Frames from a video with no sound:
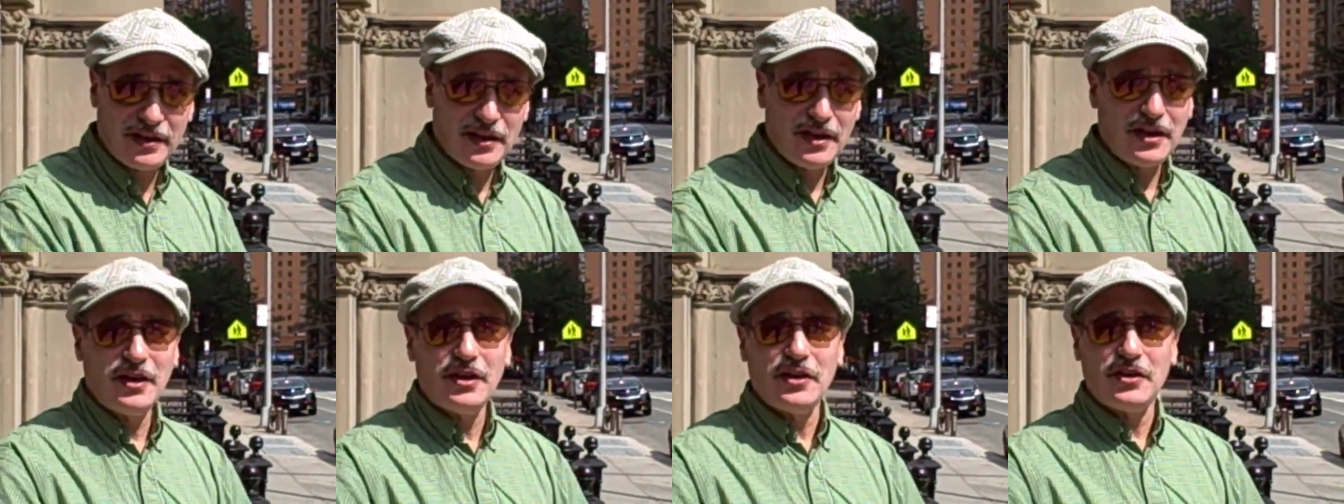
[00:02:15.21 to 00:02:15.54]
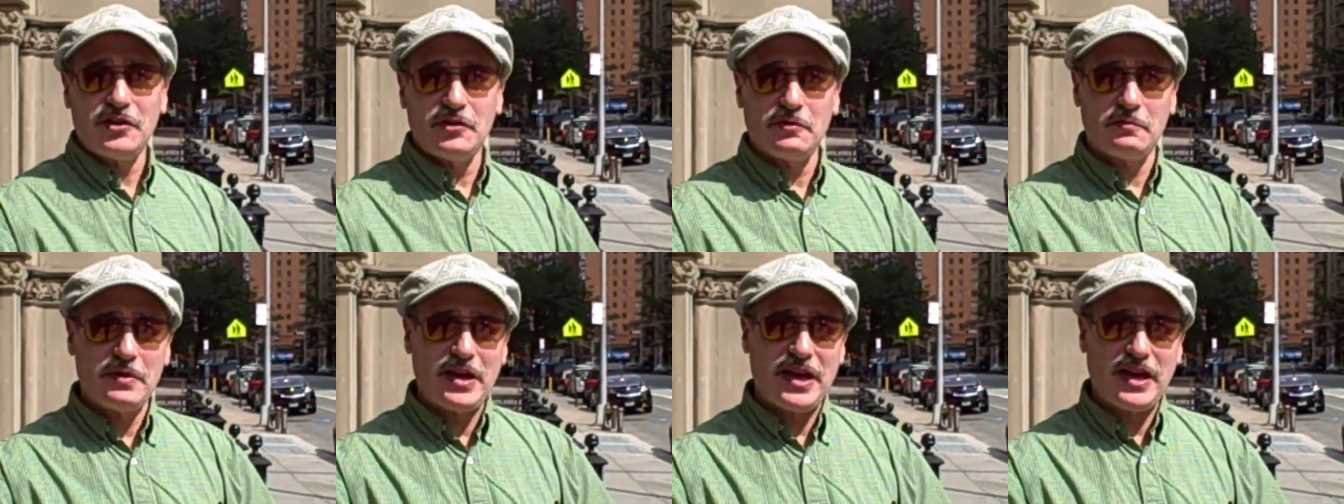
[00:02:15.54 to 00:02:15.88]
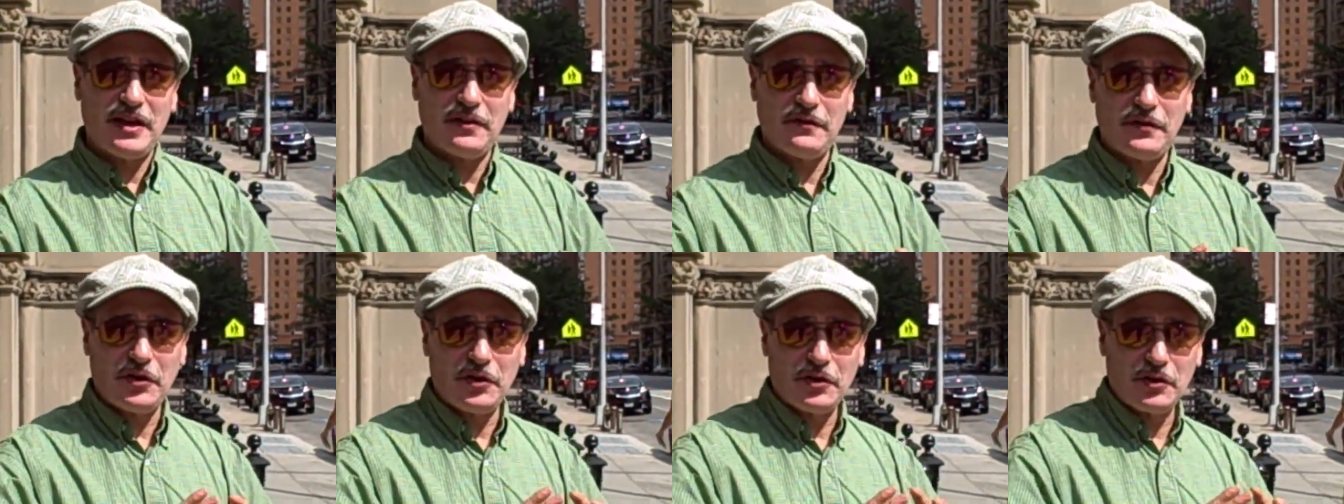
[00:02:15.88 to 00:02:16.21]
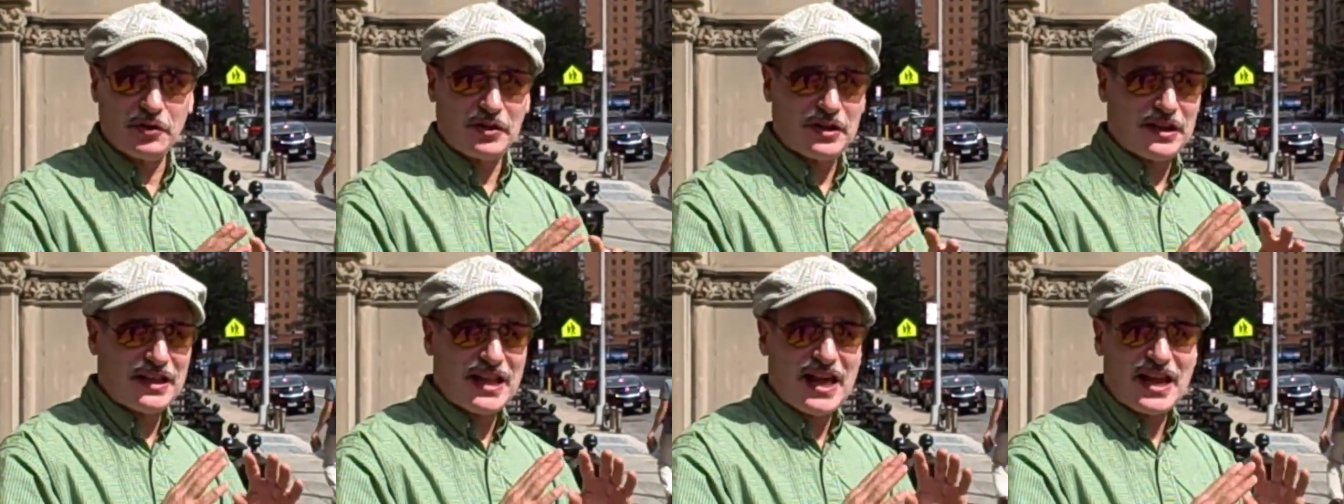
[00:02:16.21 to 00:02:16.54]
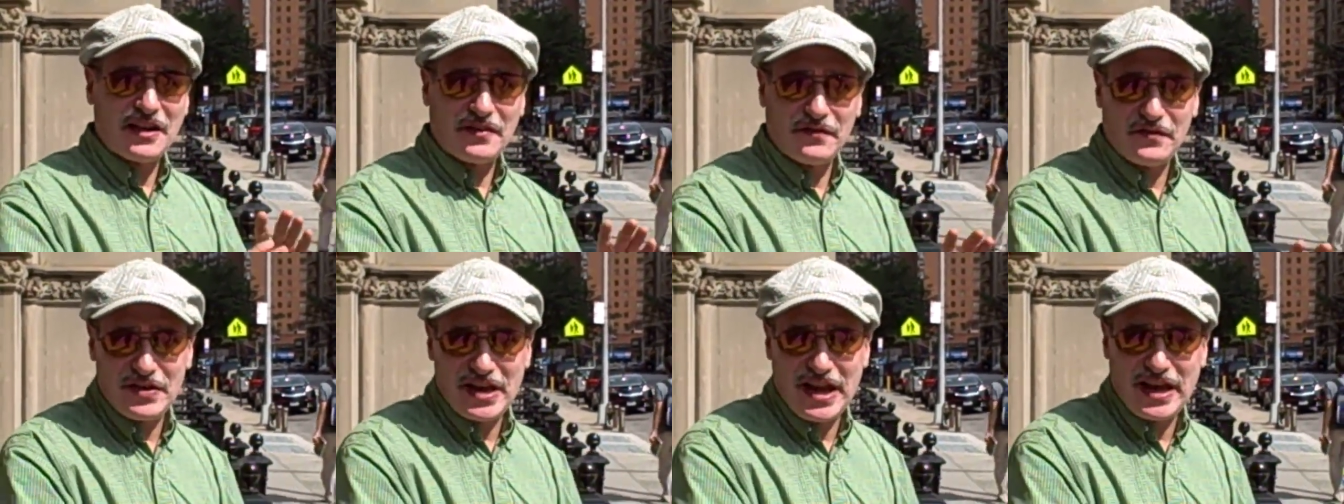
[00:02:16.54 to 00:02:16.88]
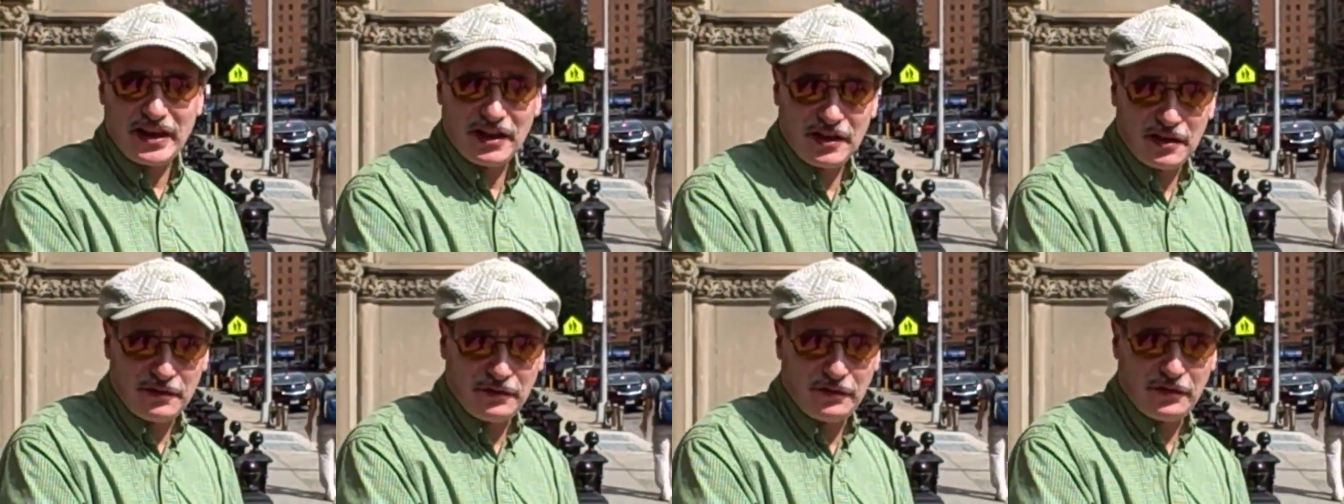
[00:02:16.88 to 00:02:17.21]
You may have heard a lot of
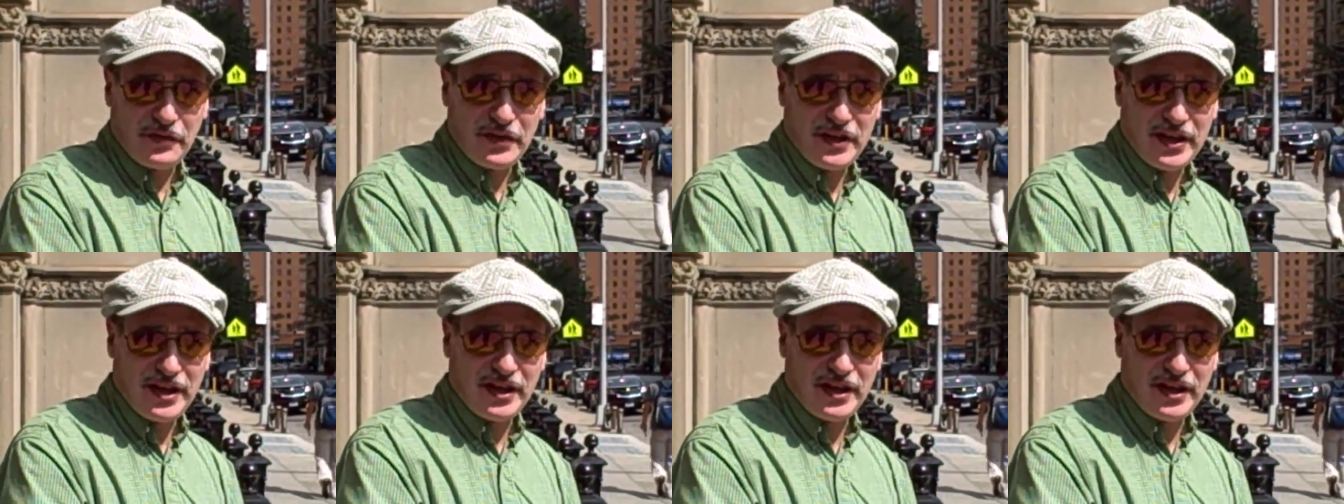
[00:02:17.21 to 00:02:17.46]
negative